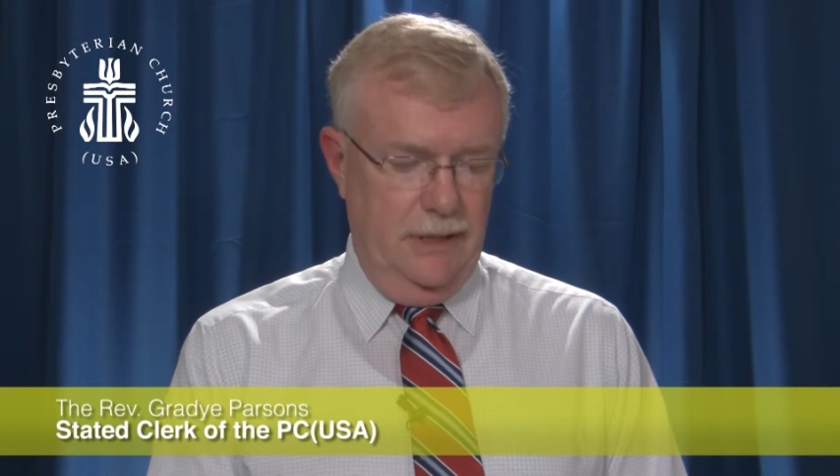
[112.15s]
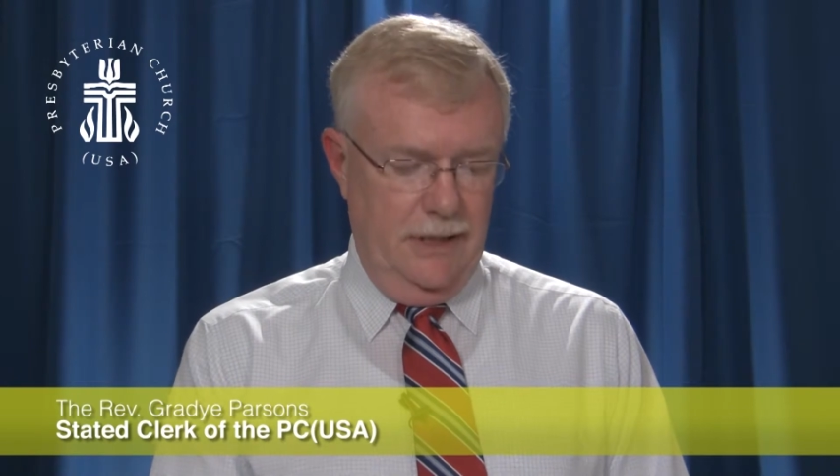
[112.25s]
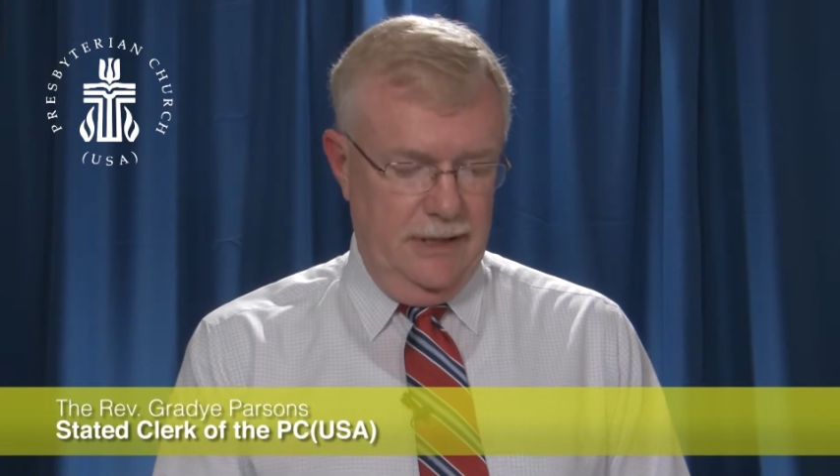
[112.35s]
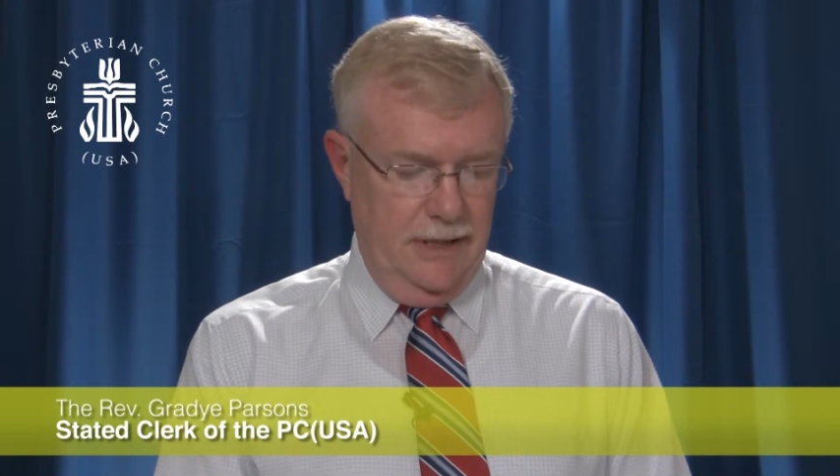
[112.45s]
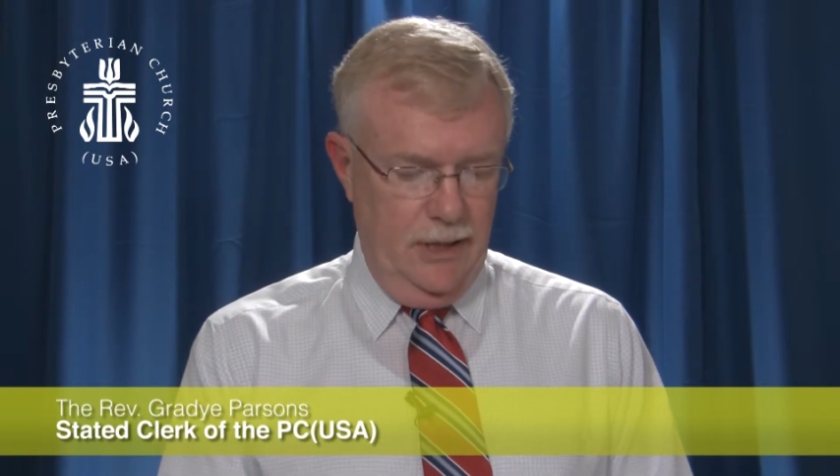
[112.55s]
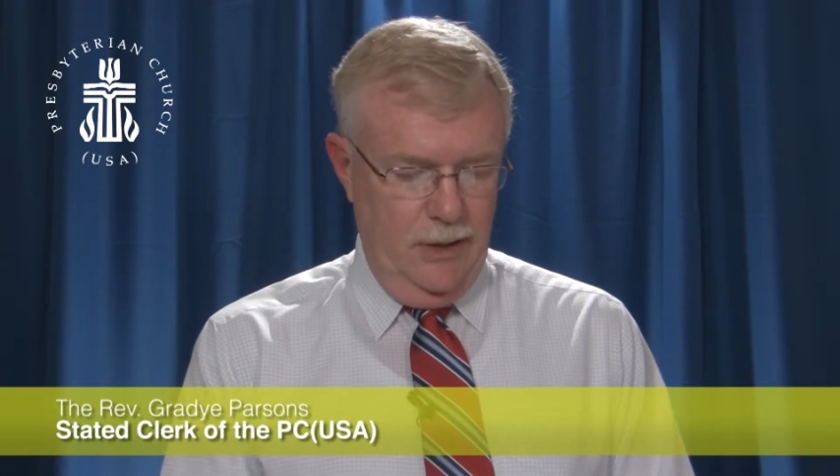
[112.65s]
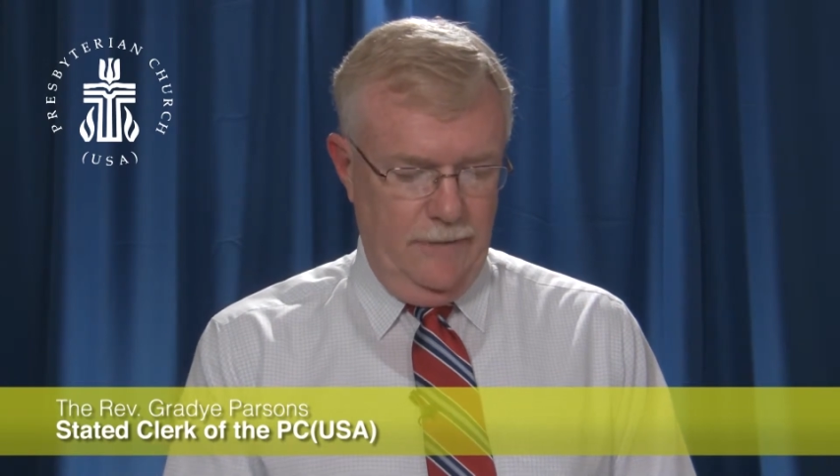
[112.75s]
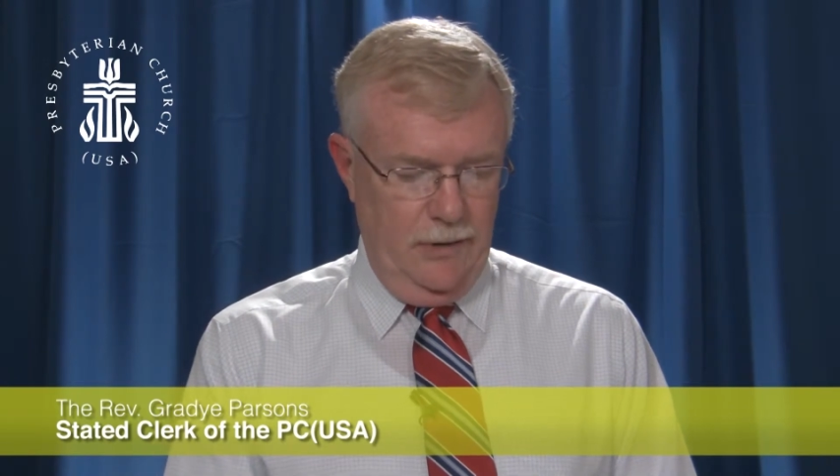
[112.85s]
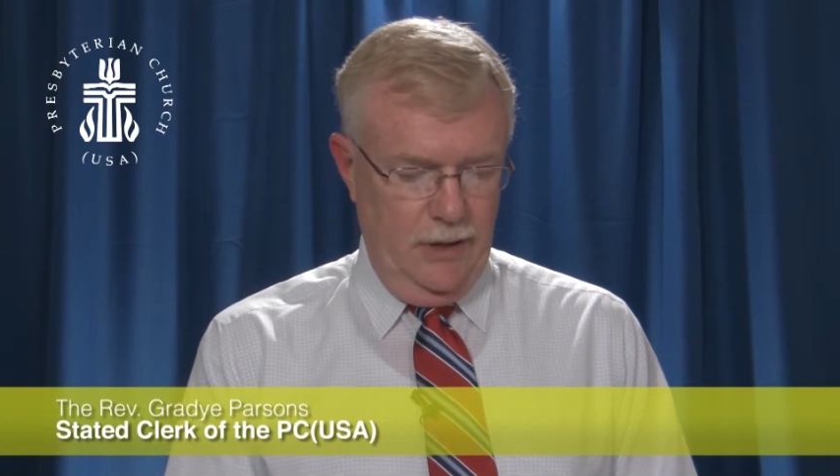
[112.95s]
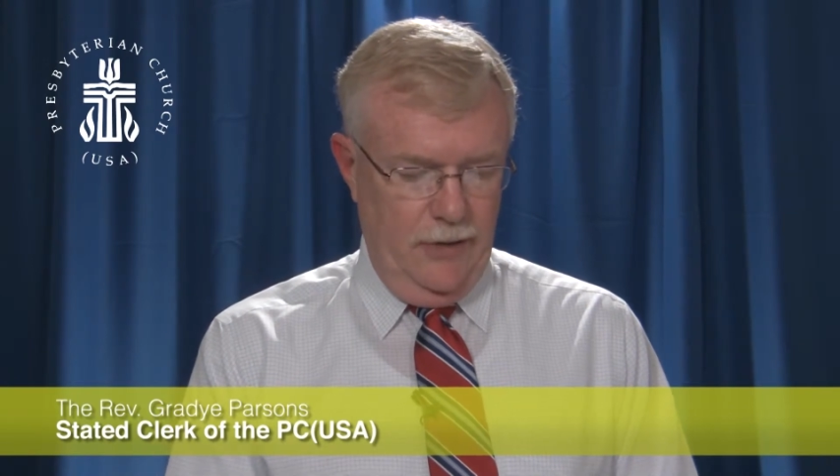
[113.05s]
it does say you
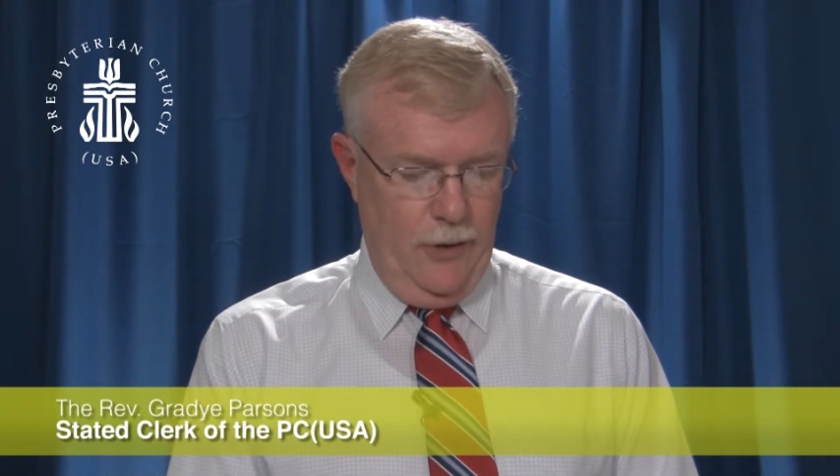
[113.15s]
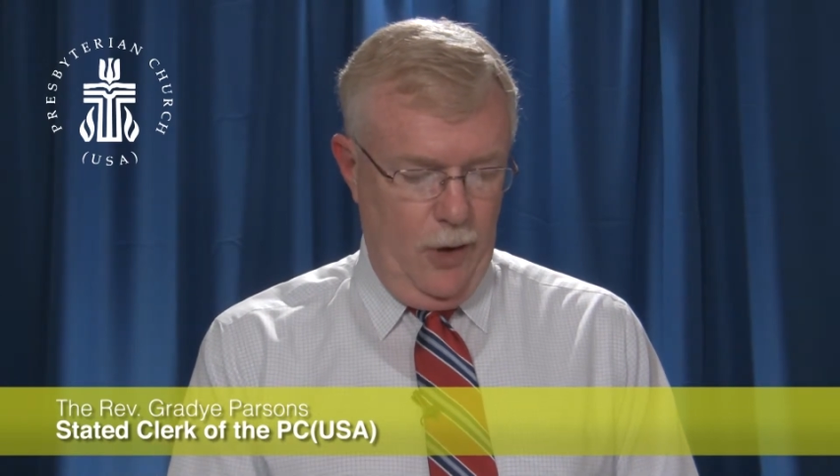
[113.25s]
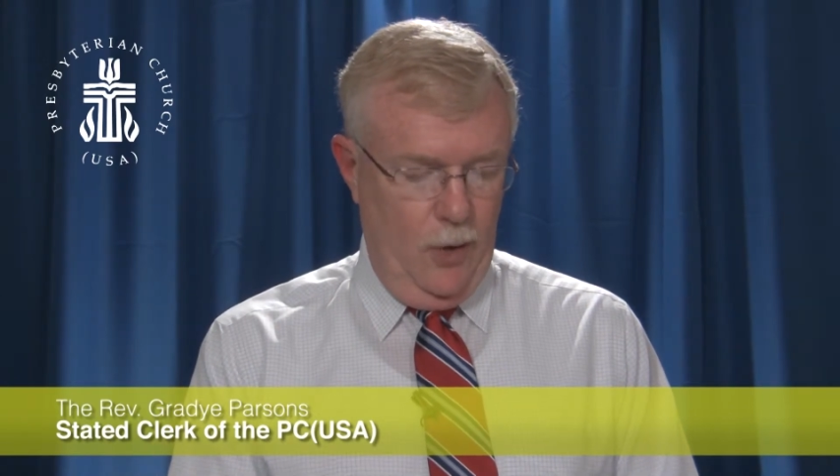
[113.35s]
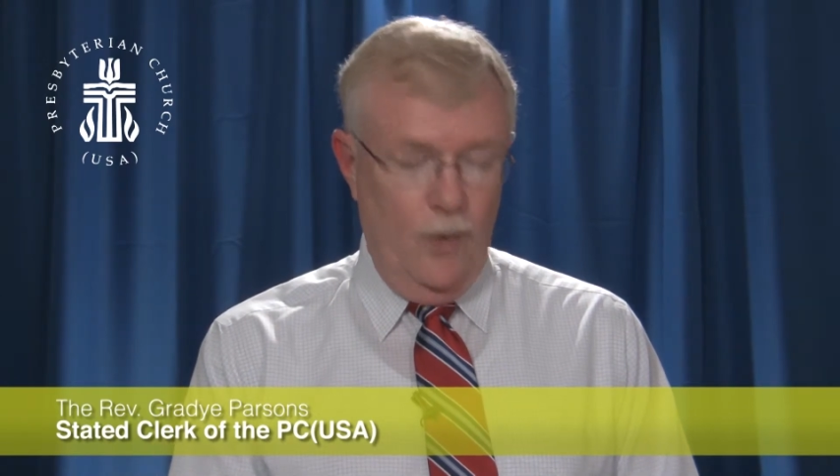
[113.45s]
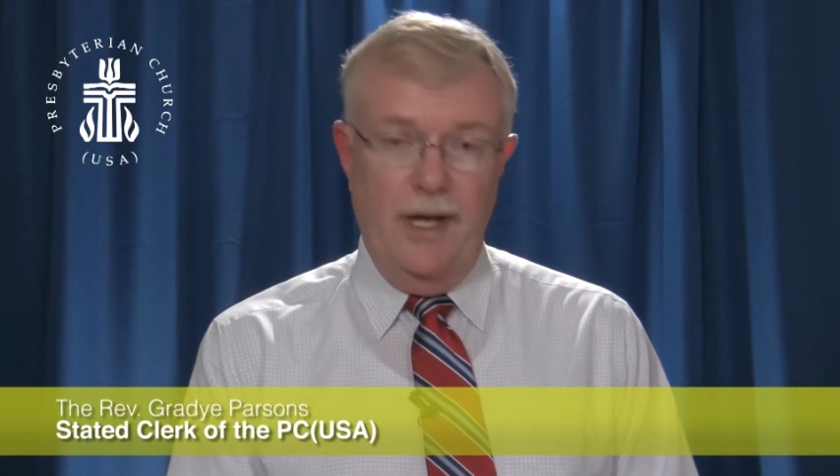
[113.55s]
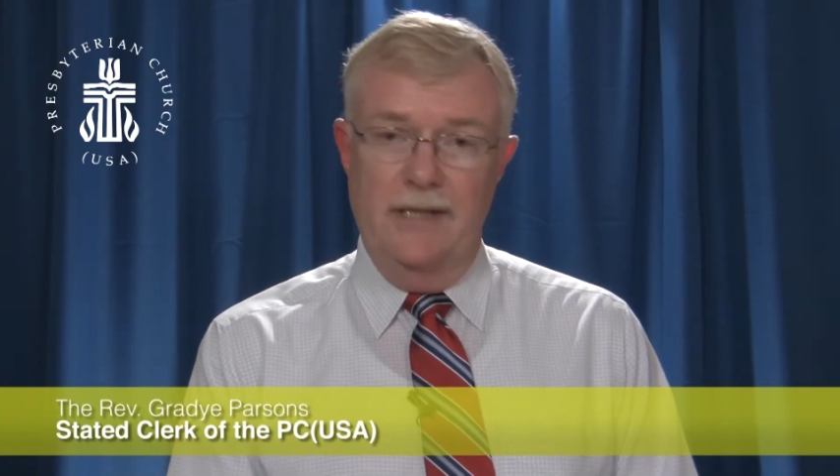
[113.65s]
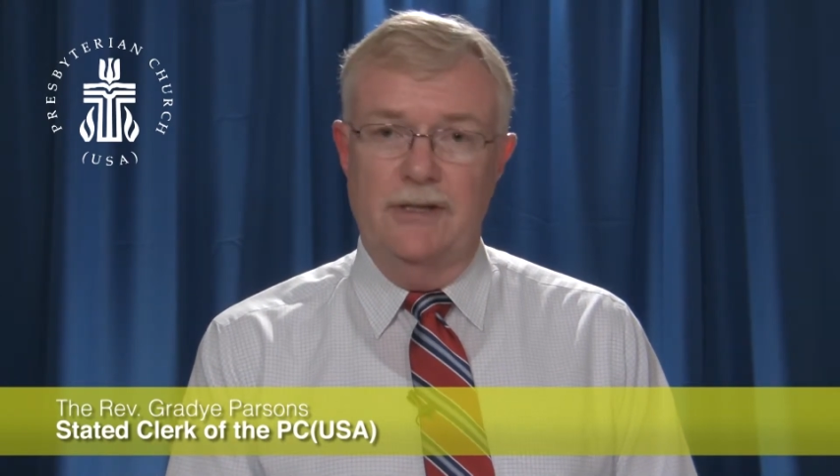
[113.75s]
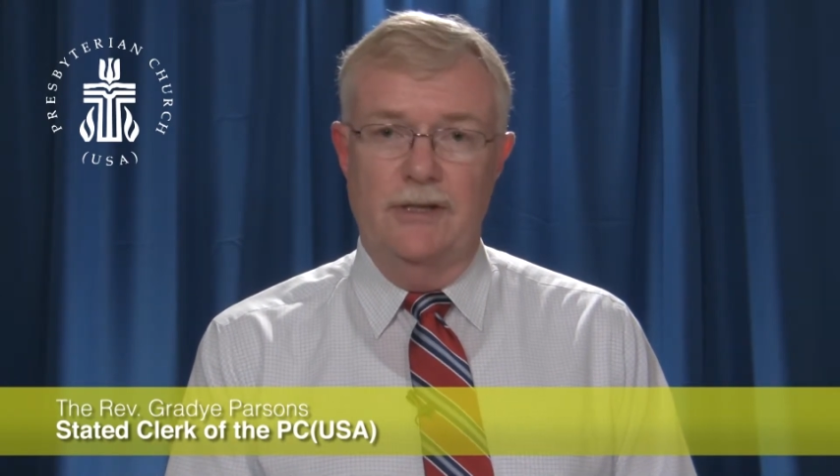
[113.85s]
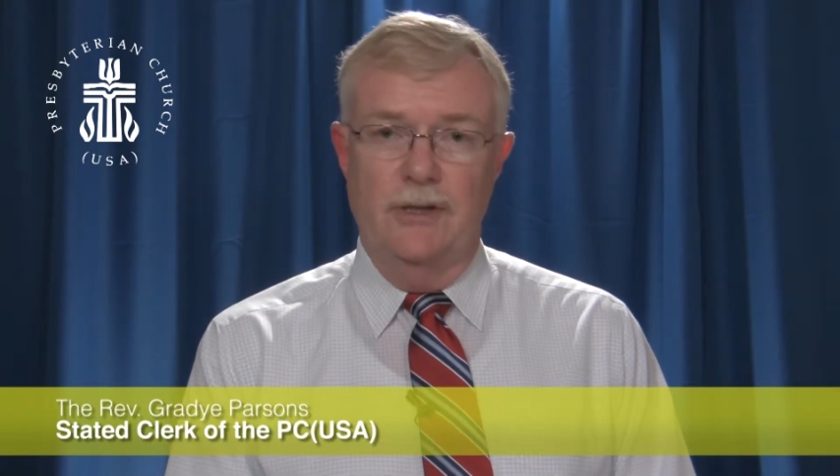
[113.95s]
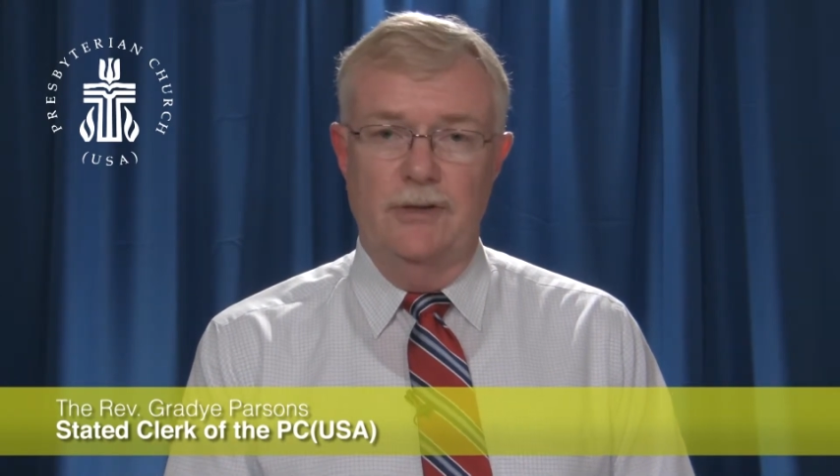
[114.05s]
have to look at the whole
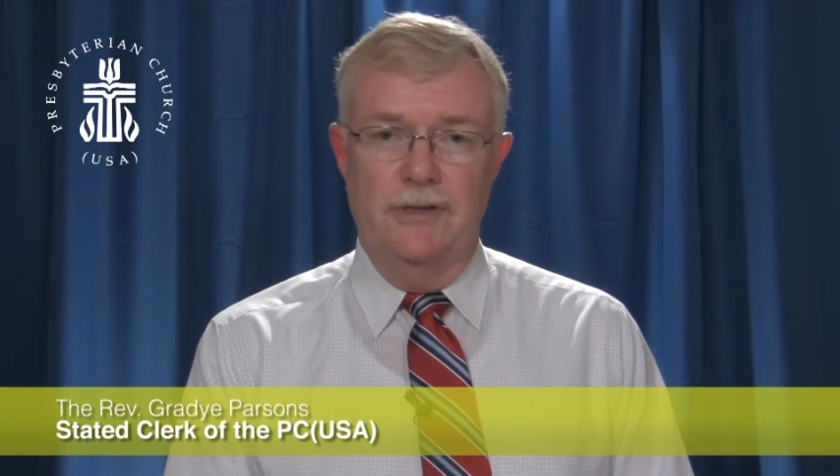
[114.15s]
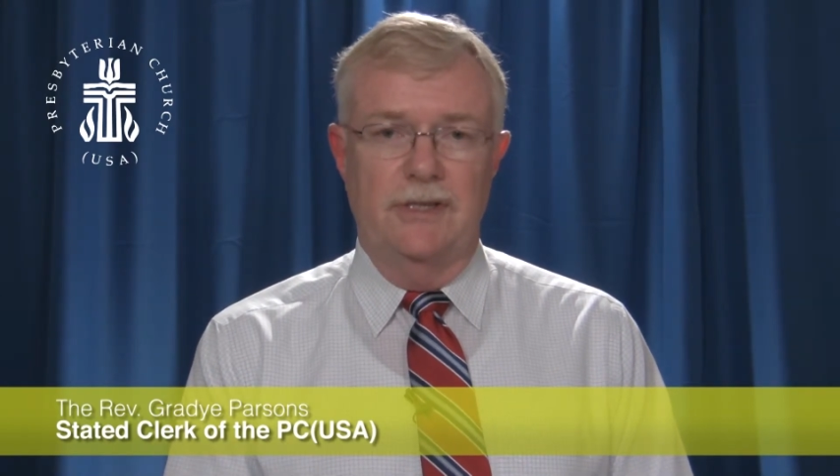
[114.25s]
Constitution.